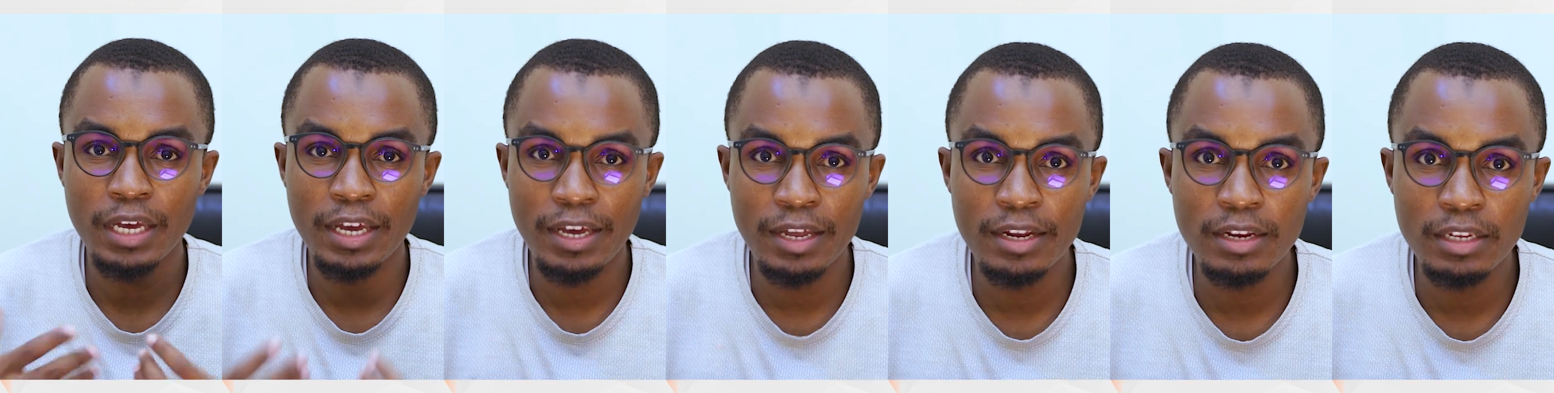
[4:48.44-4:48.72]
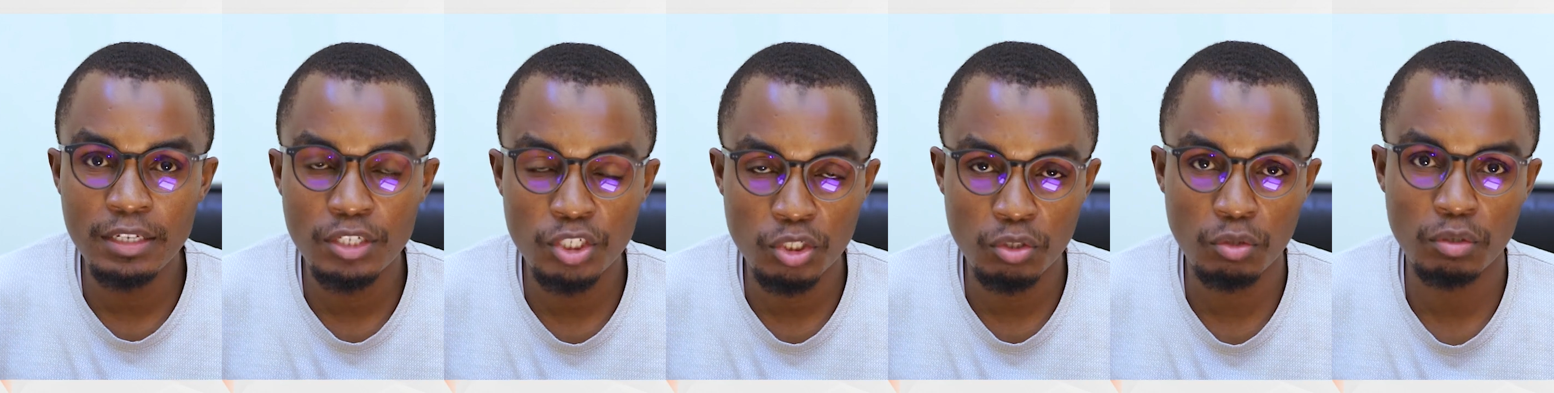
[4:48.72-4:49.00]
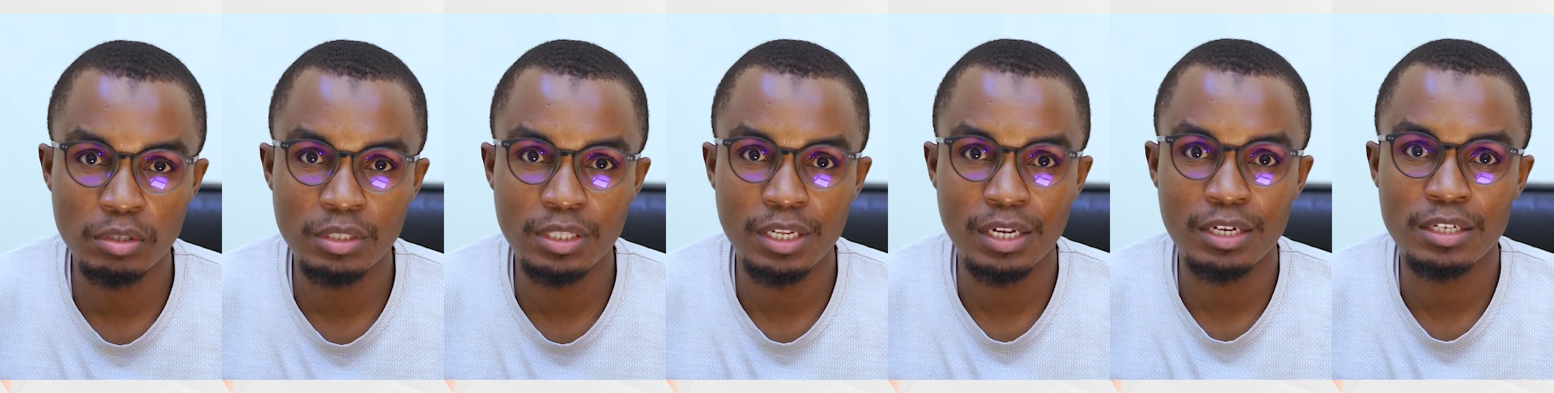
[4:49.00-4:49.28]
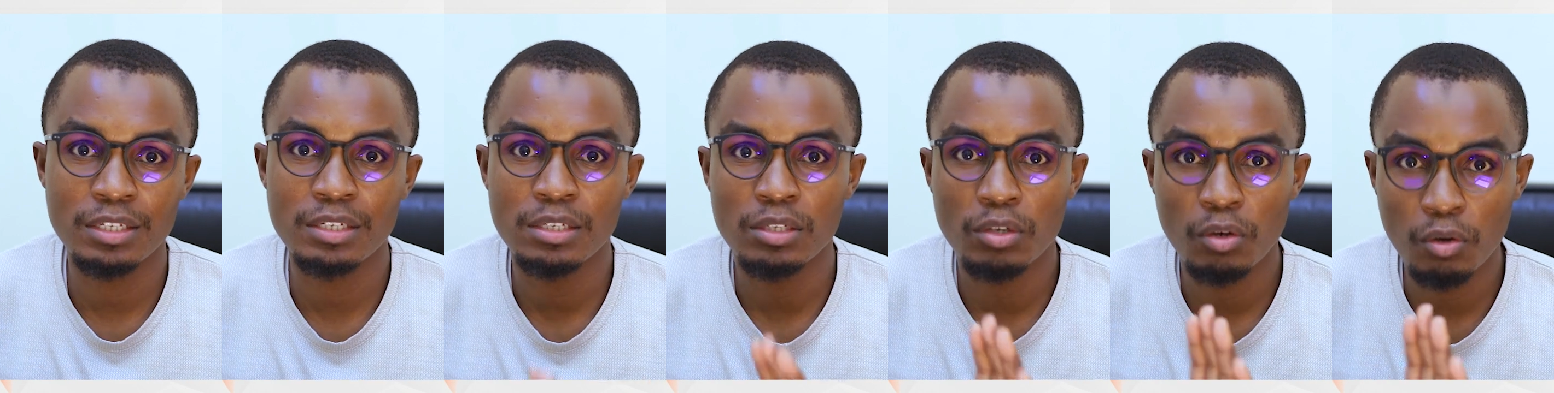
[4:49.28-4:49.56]
any shot
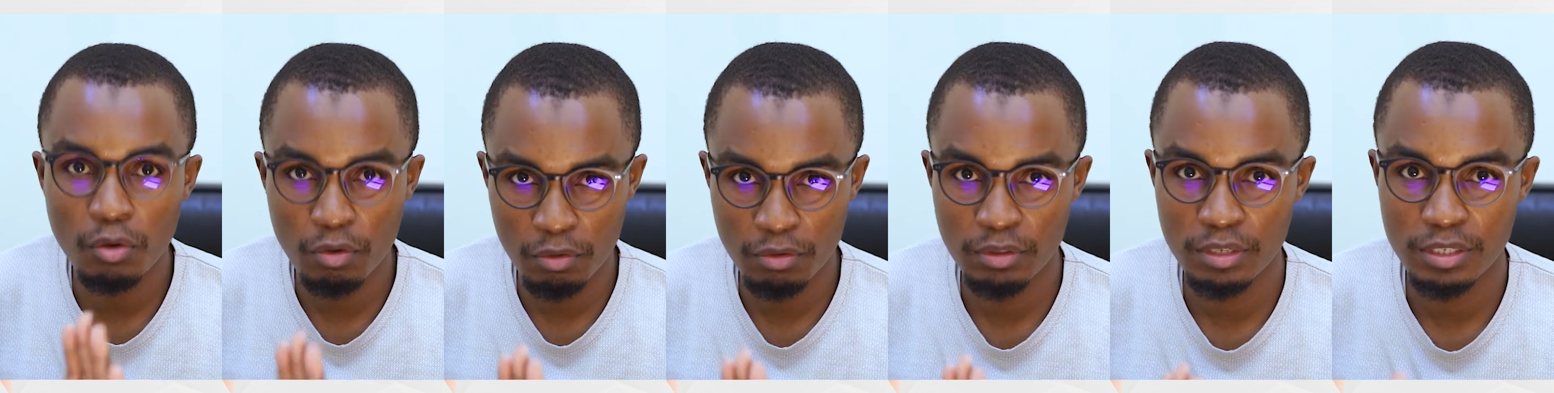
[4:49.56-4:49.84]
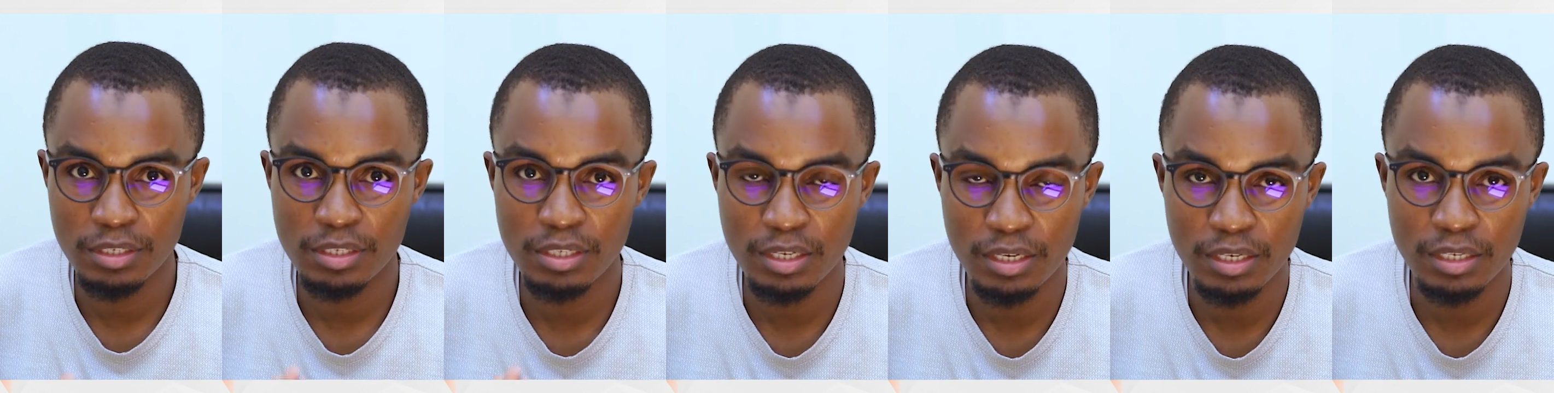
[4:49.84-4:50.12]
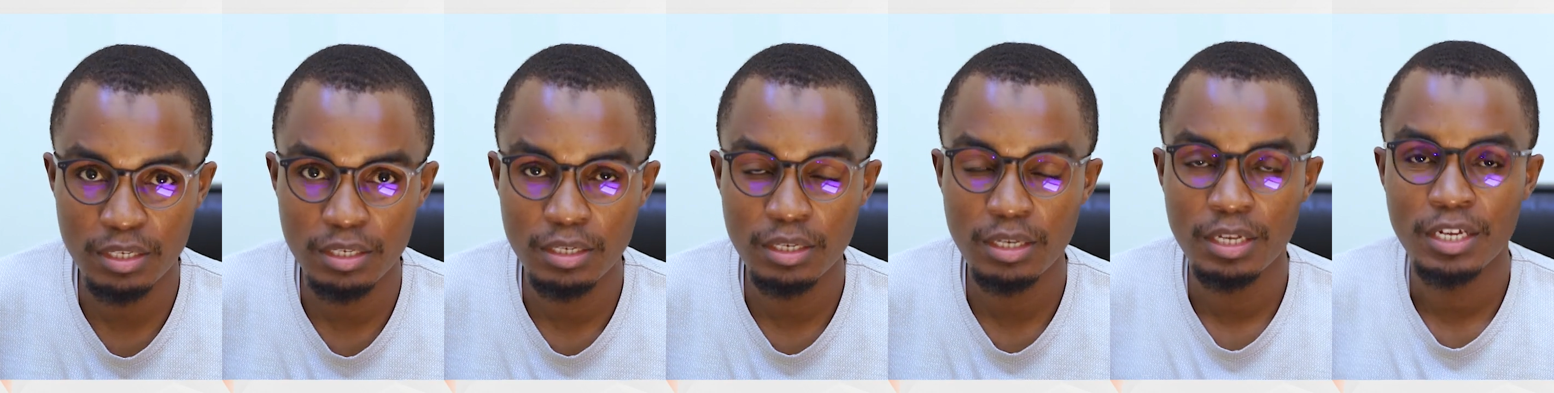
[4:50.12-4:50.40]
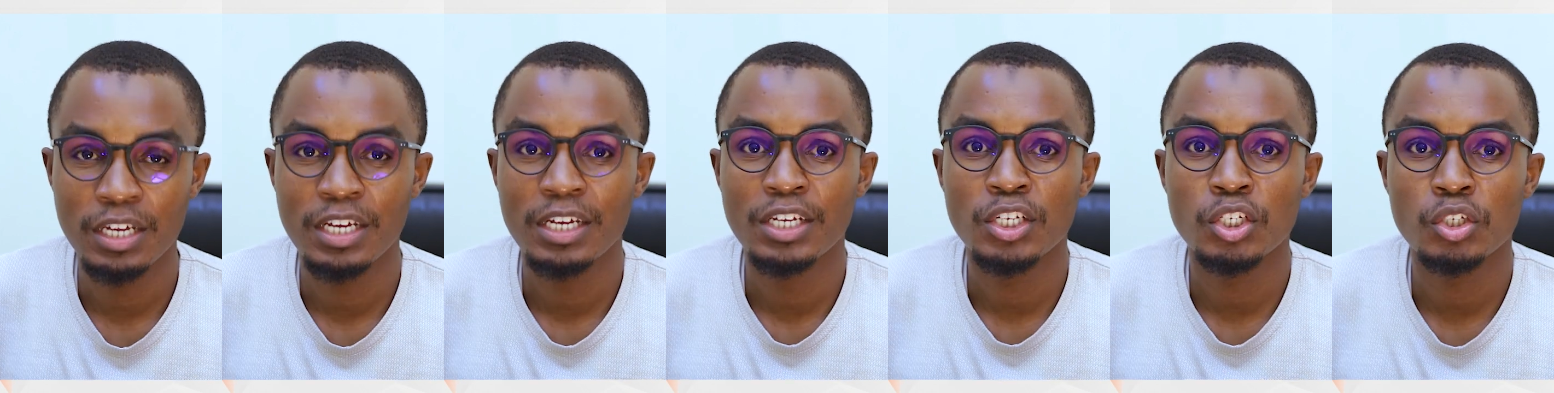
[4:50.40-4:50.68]
that is on the
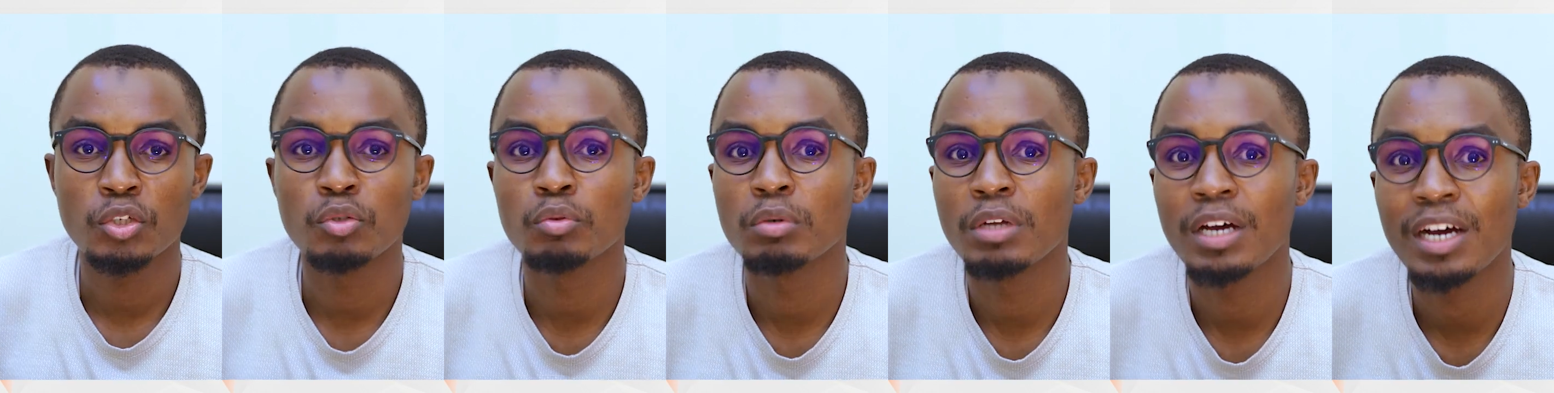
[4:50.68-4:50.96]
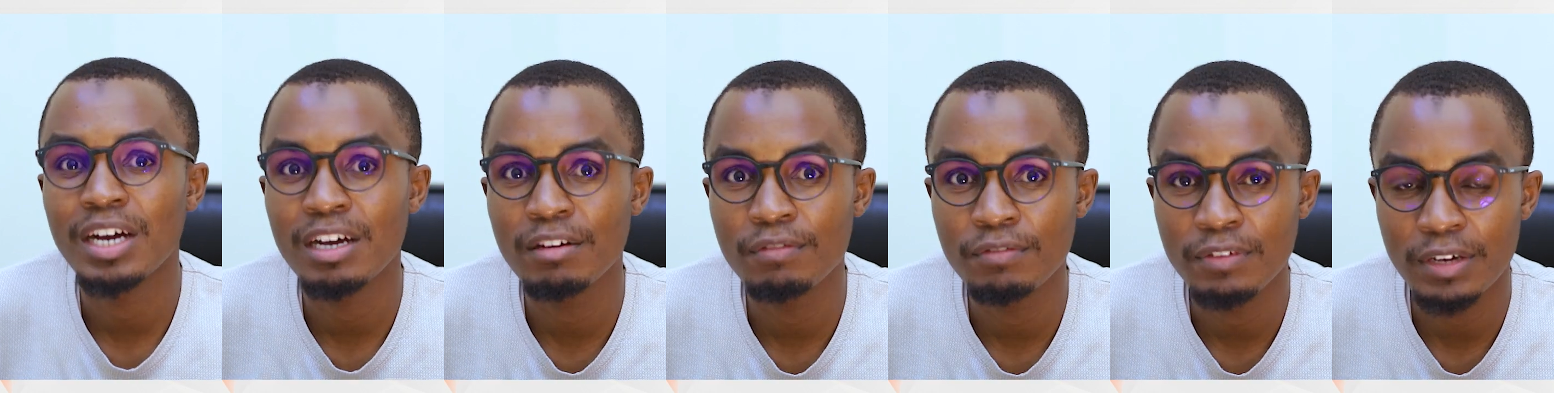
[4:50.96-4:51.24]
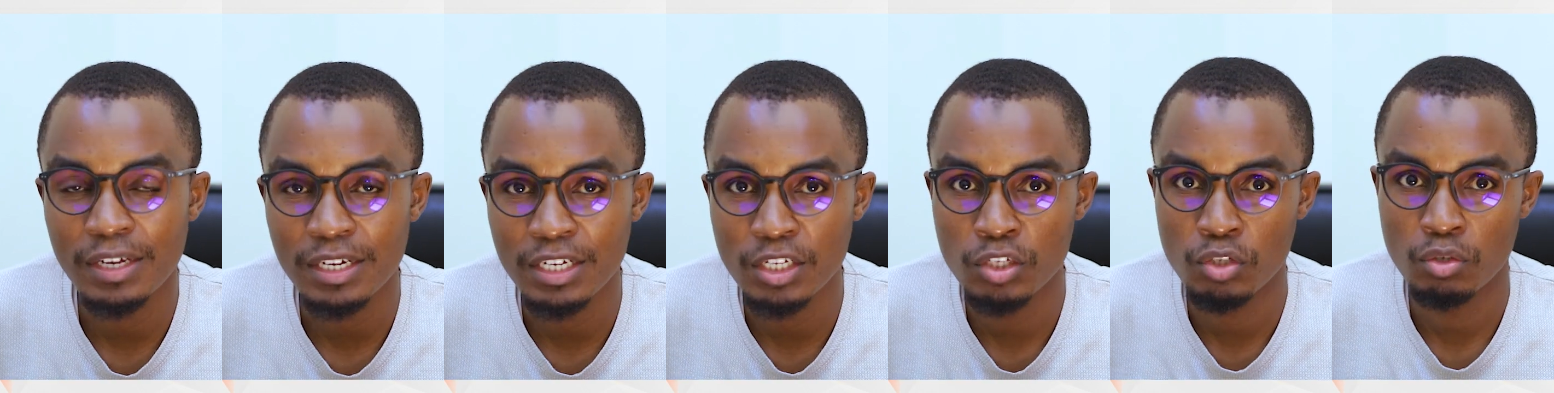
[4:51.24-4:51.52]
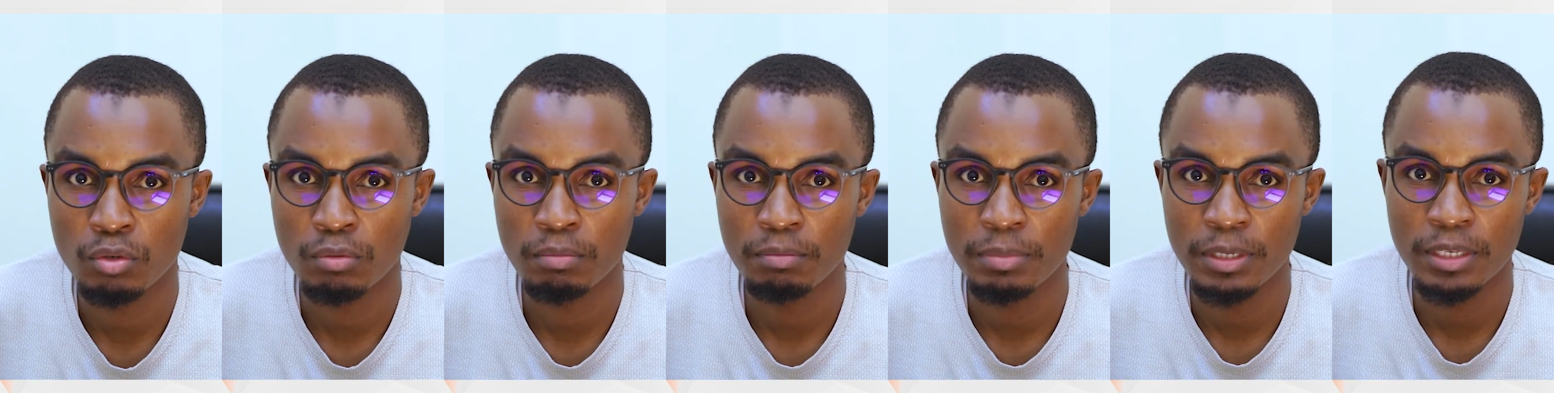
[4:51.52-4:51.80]
screen should have a
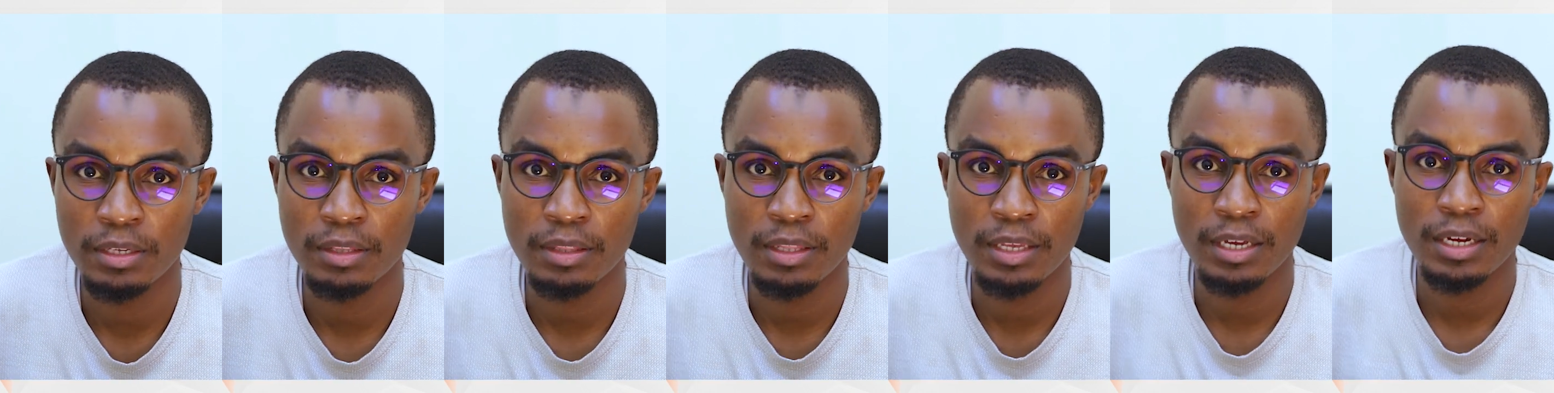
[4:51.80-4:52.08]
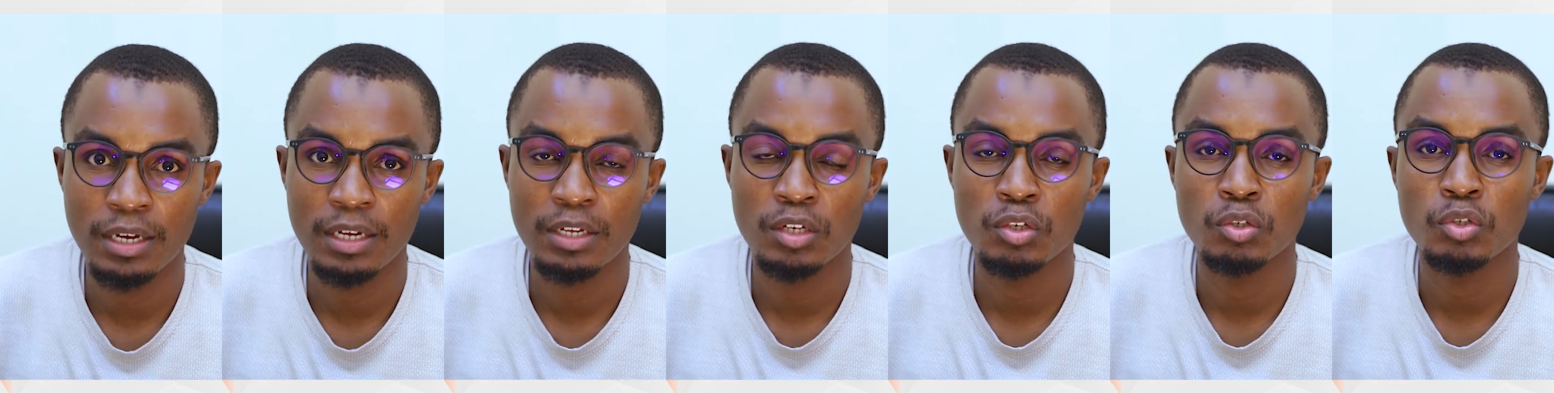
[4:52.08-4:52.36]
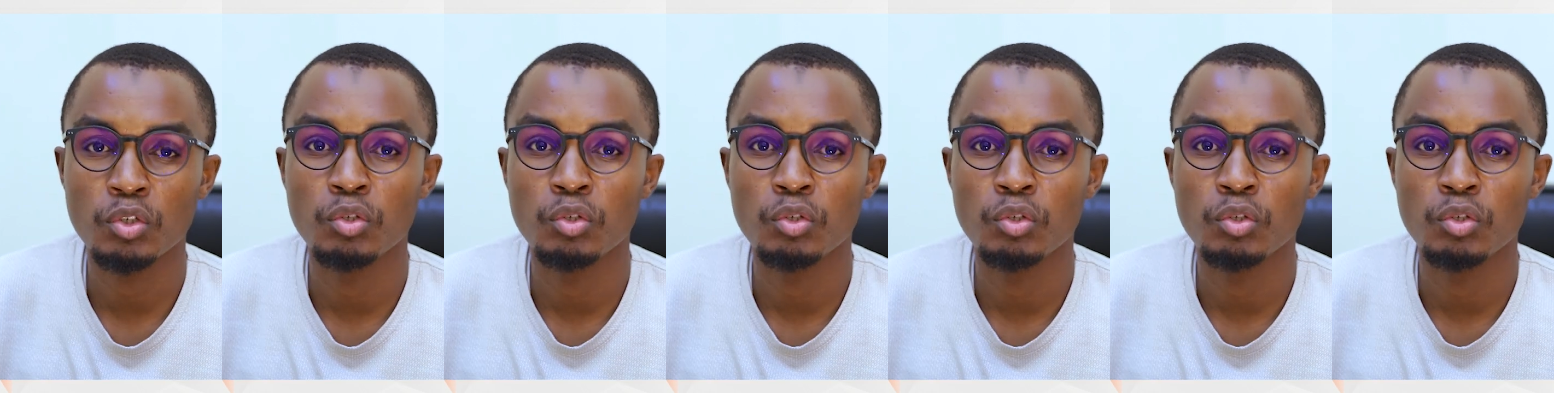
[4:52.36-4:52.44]
reason being there.